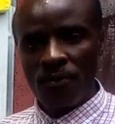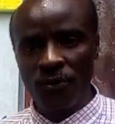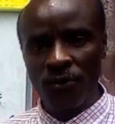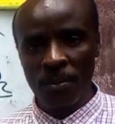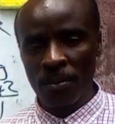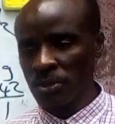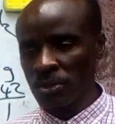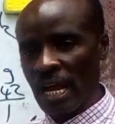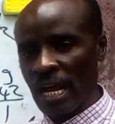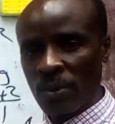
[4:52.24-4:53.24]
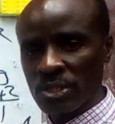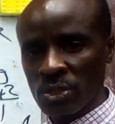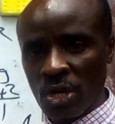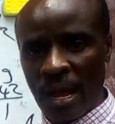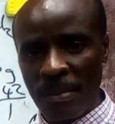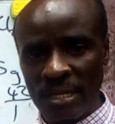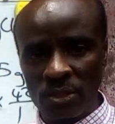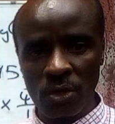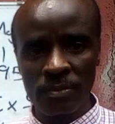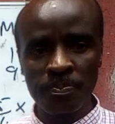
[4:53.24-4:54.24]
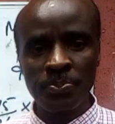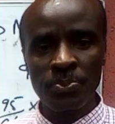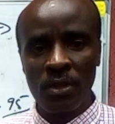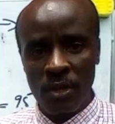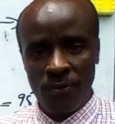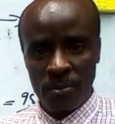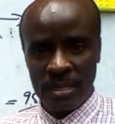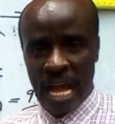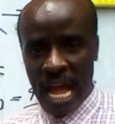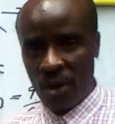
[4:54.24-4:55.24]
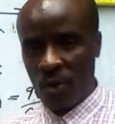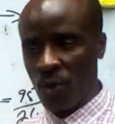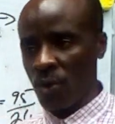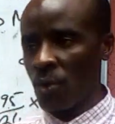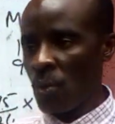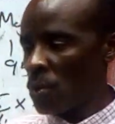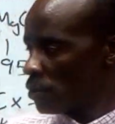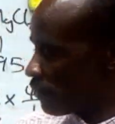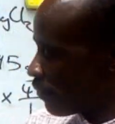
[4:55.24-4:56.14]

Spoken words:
from the other method, from that angle, the